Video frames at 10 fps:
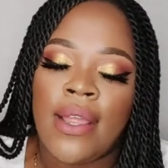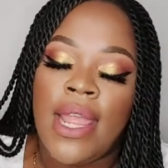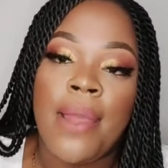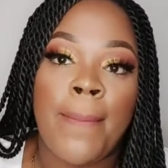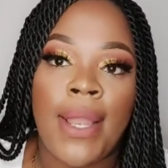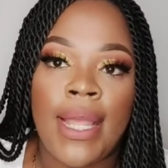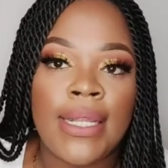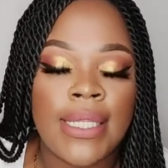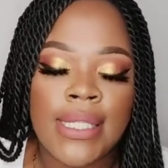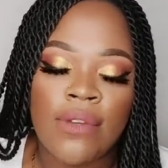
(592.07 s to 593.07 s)
It
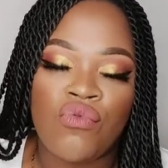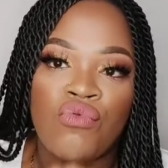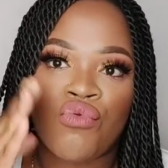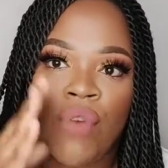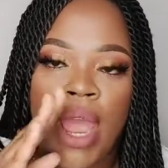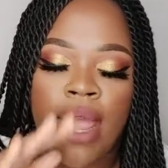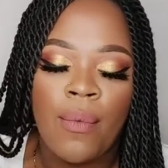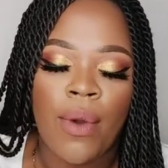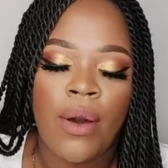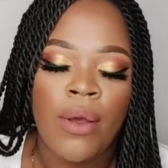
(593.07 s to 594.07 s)
blends right in
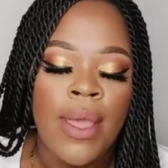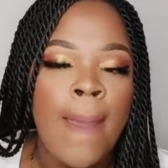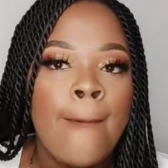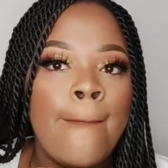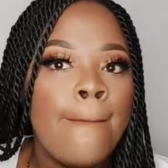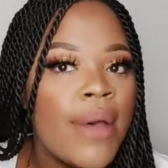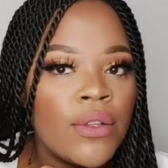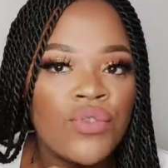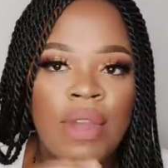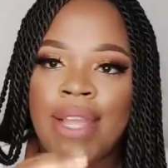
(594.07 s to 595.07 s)
well,
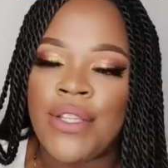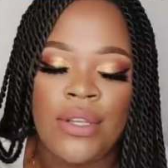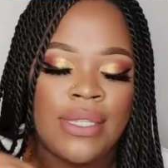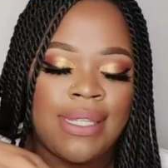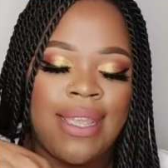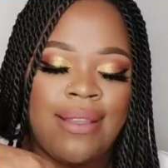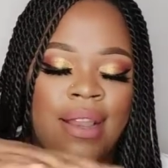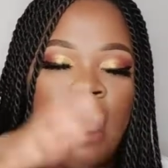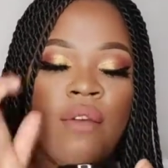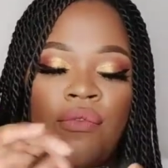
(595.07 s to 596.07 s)
melts right into your skin.
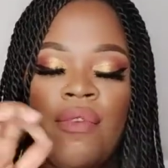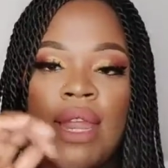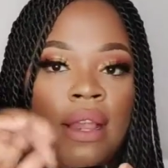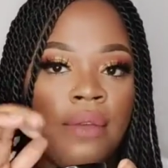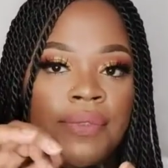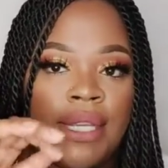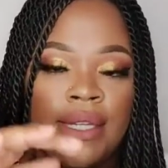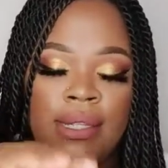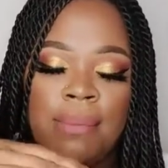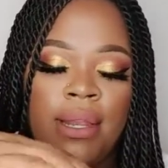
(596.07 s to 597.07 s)
I really love
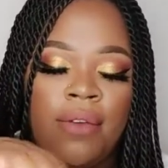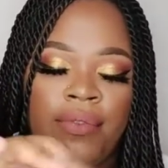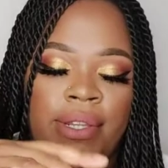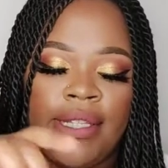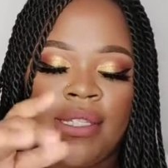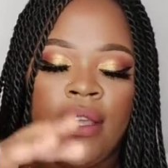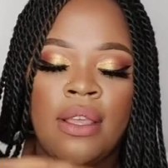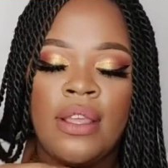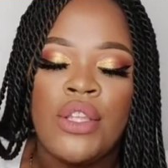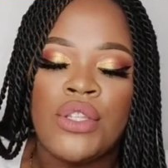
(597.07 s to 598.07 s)
this. I'm in love with this.
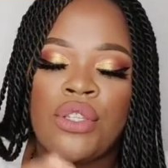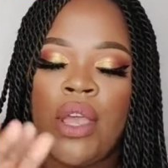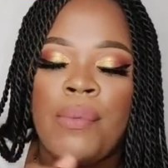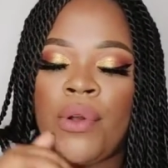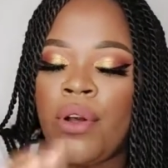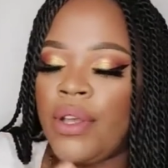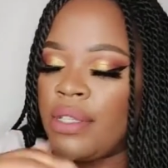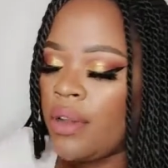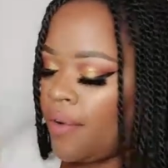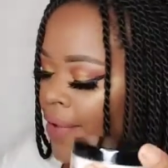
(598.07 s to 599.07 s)
So because
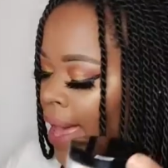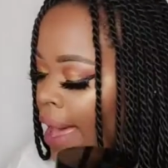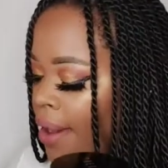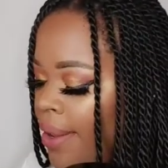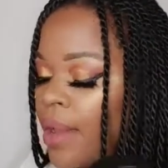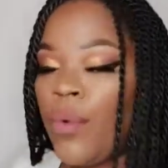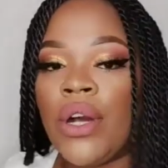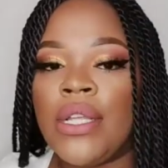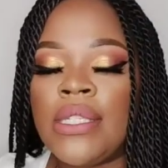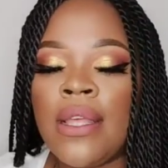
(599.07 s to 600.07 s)
of how it
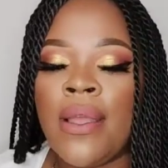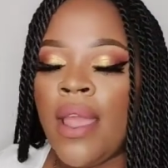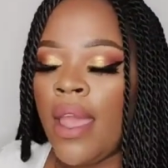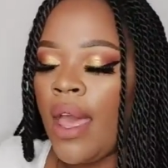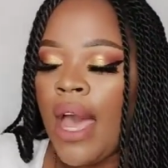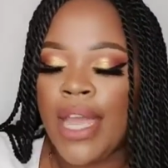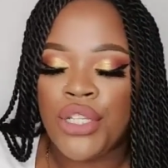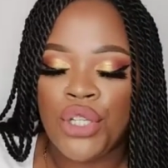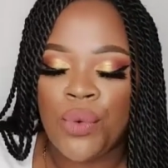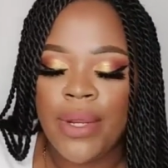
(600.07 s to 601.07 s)
was, I
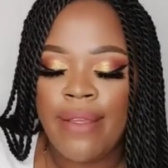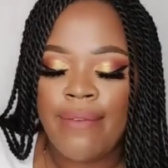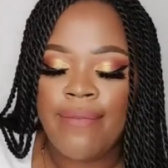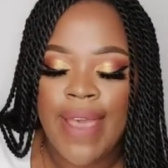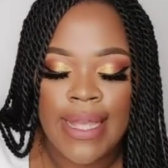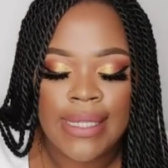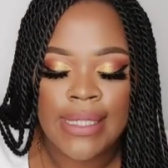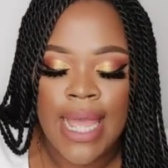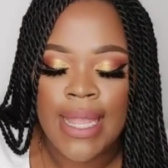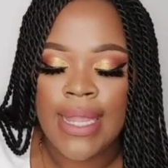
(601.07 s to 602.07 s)
do want to
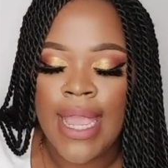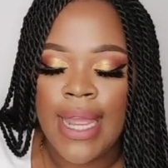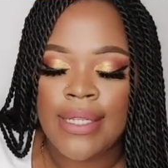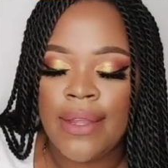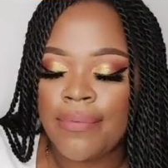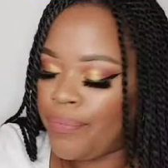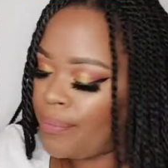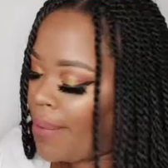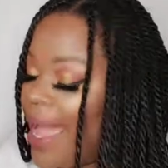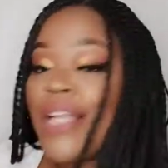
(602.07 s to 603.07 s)
invest and get
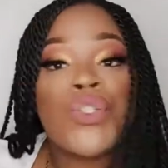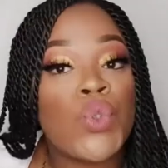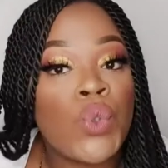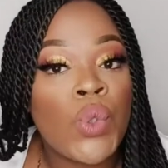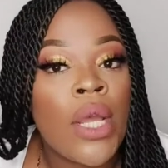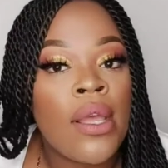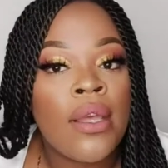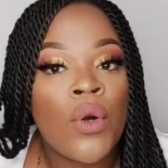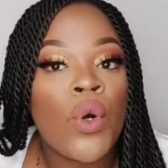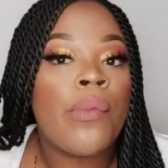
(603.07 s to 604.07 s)
my actual,
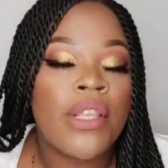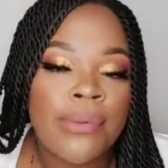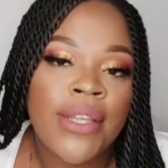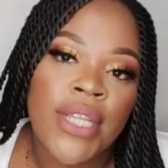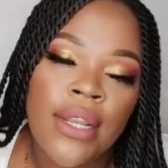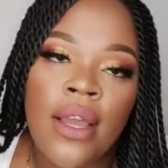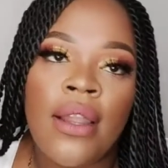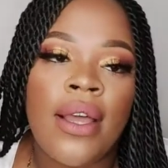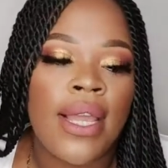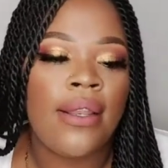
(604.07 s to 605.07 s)
almost my shade
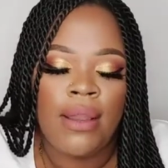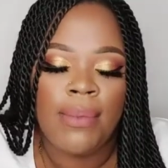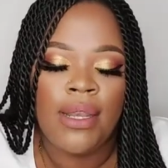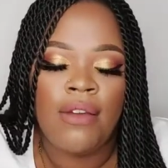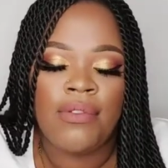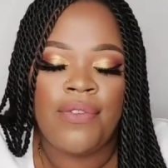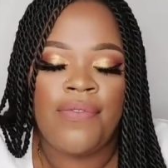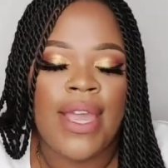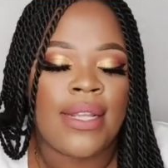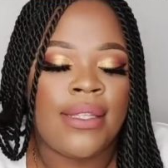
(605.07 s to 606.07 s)
colour. I'm in love with the
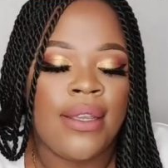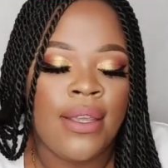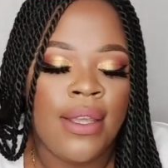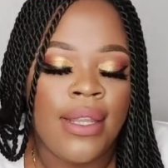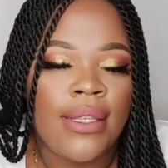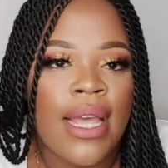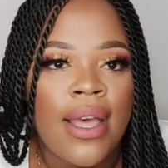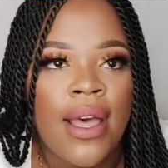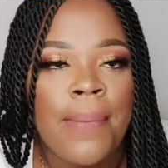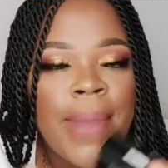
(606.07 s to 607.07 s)
fact
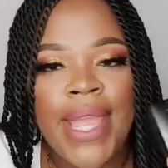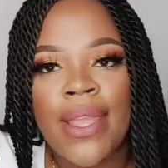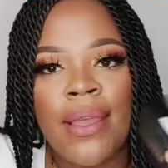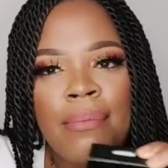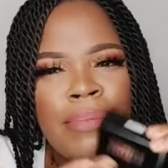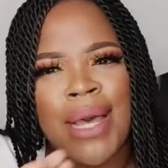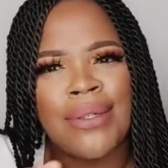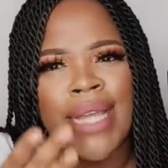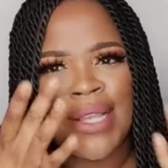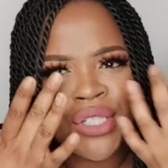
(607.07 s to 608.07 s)
that a baking
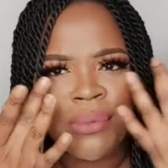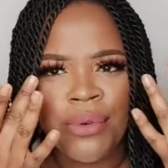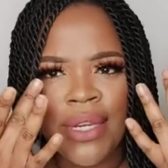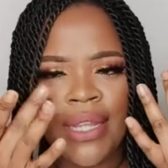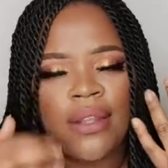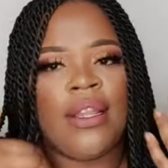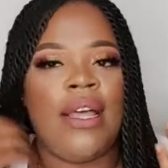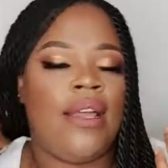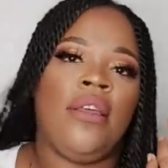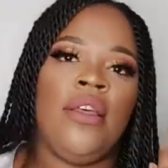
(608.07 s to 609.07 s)
powder has shimmer in it.
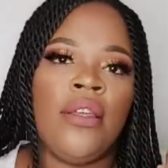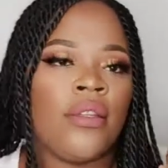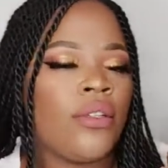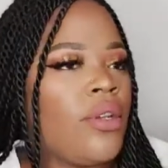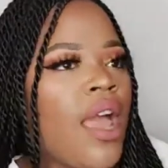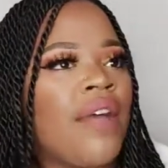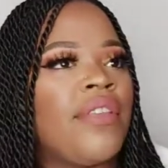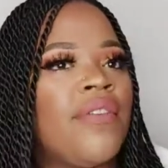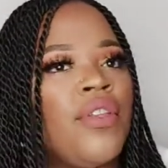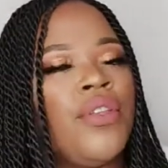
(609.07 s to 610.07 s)
Like, you don't have to
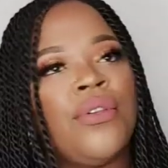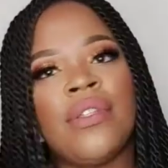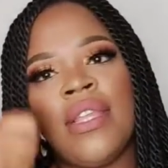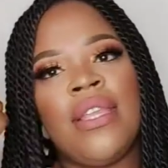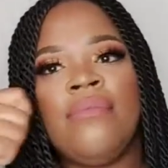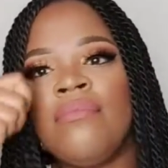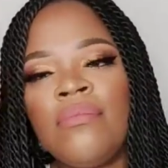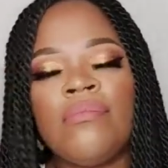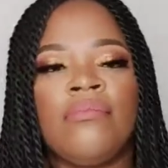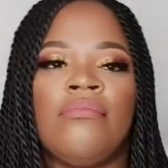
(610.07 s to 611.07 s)
even use any
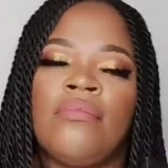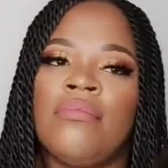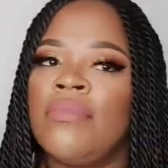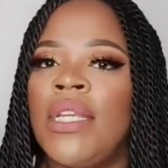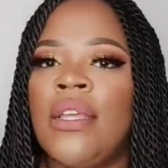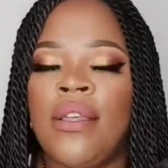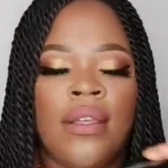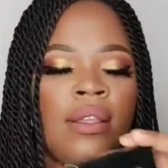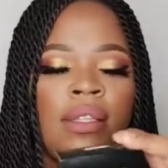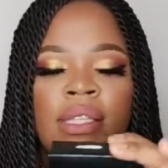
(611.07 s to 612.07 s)

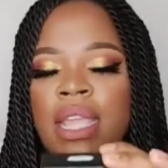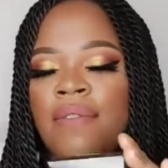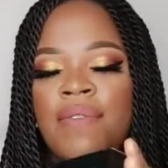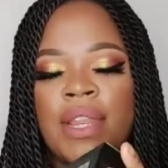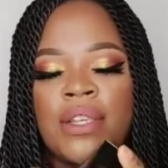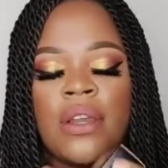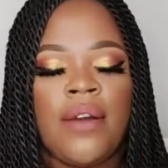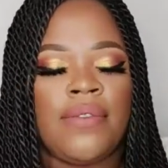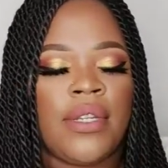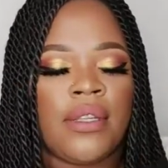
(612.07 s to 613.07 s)
skin finish after.